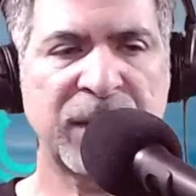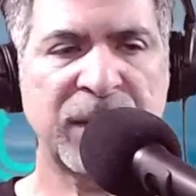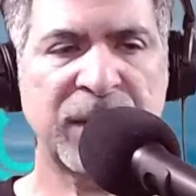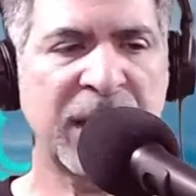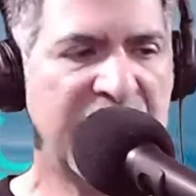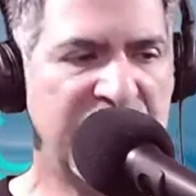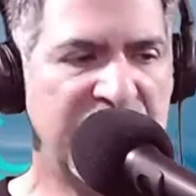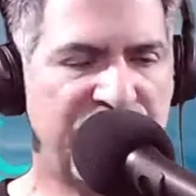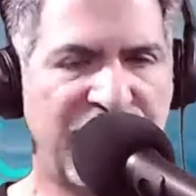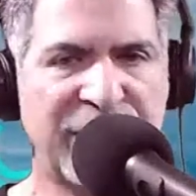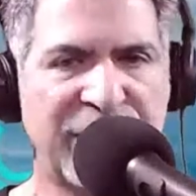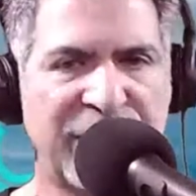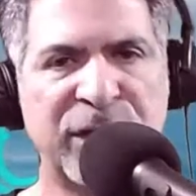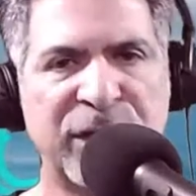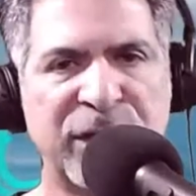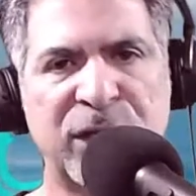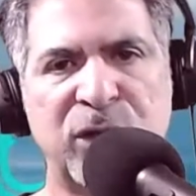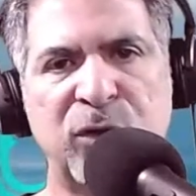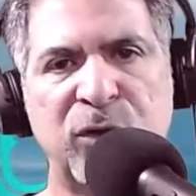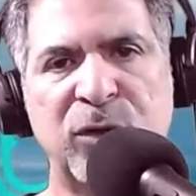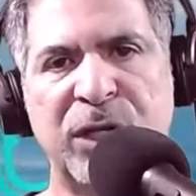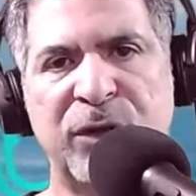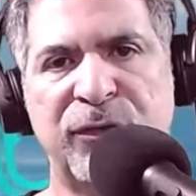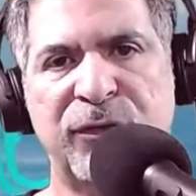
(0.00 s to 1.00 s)
If I think
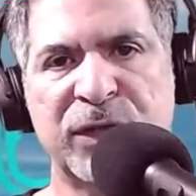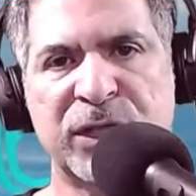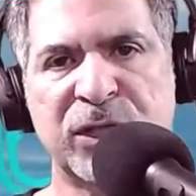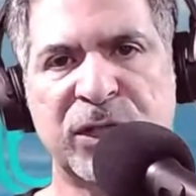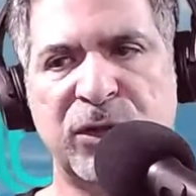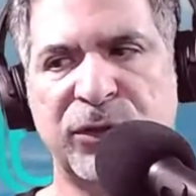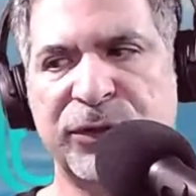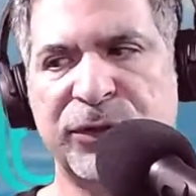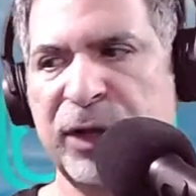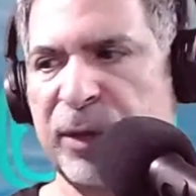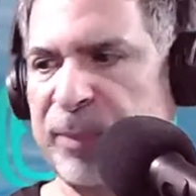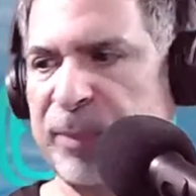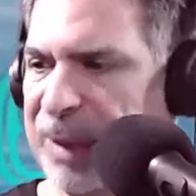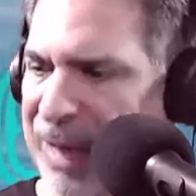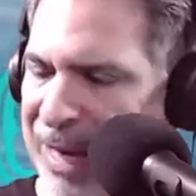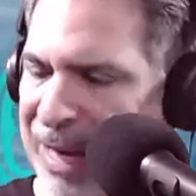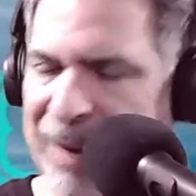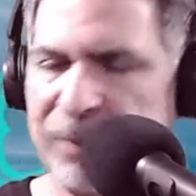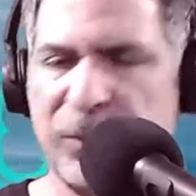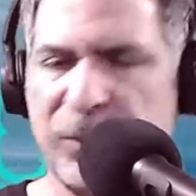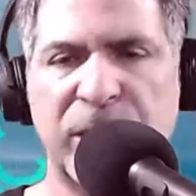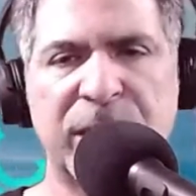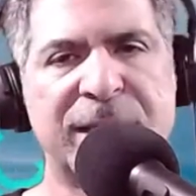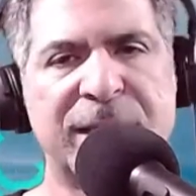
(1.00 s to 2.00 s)
you need physical therapy,
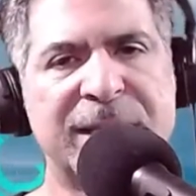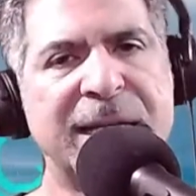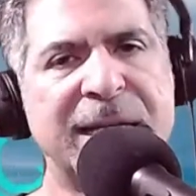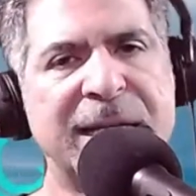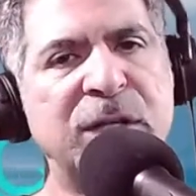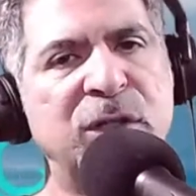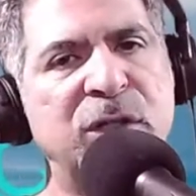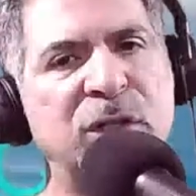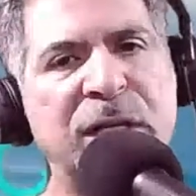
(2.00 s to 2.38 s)
I'm going to send